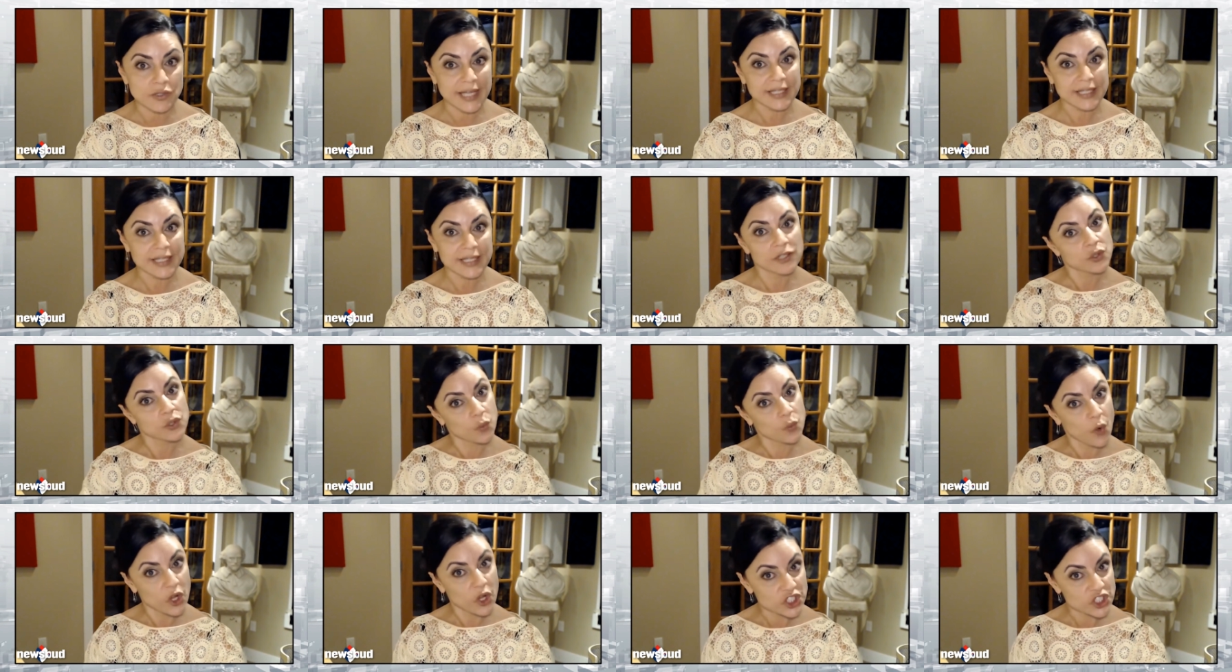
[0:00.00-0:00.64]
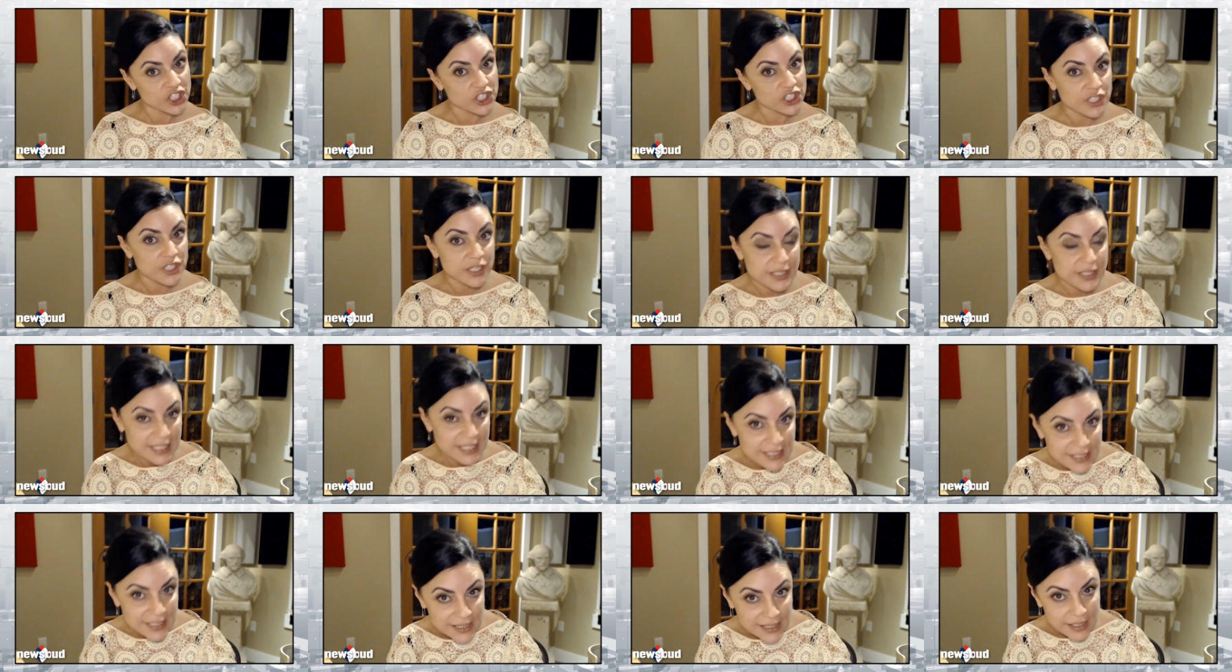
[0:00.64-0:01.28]
related to
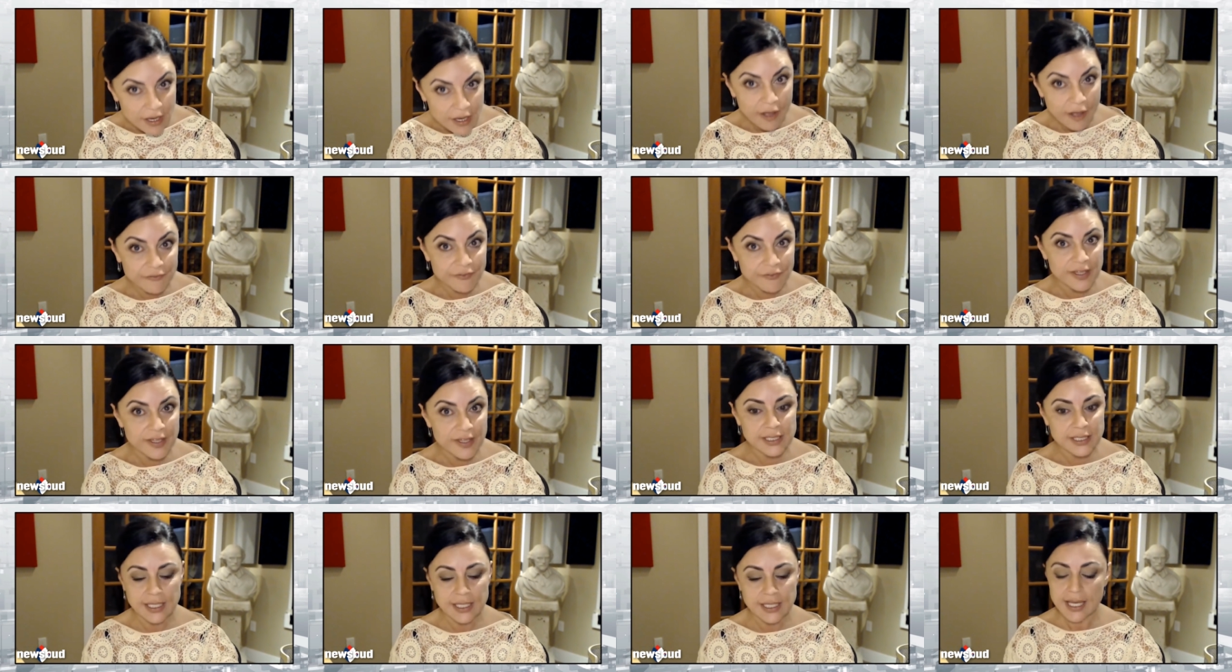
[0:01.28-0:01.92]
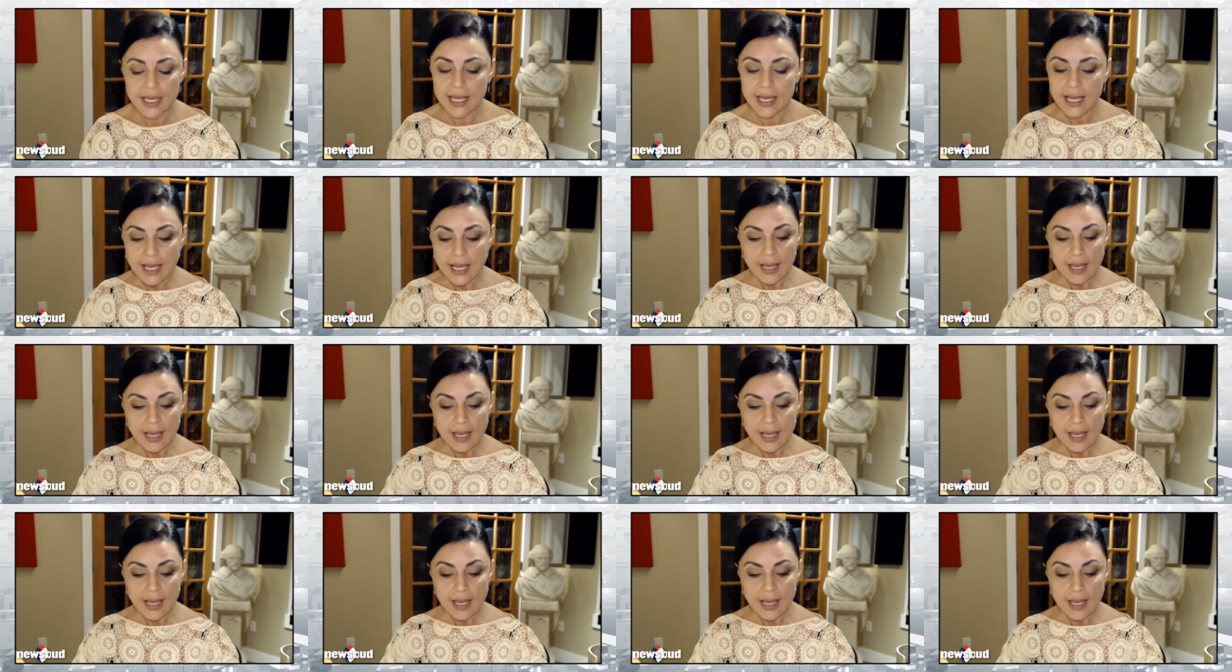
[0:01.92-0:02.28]
Washington, D C office.